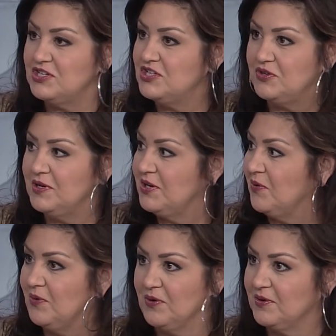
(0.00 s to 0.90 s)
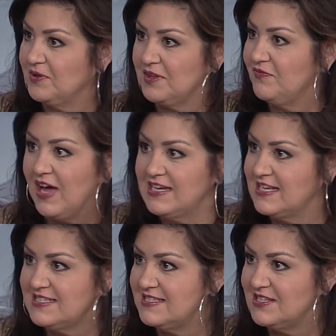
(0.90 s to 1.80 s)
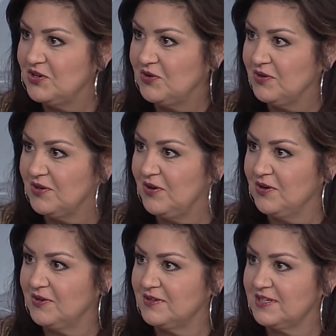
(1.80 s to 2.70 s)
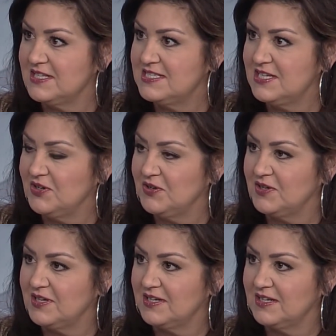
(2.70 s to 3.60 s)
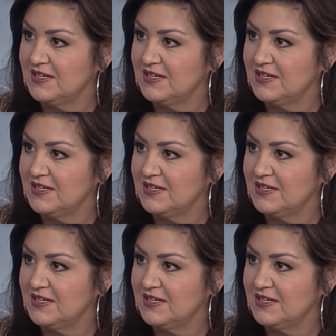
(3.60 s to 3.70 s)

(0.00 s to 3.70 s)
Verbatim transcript: to do it or the finances that are are yeah. considered. Yeah,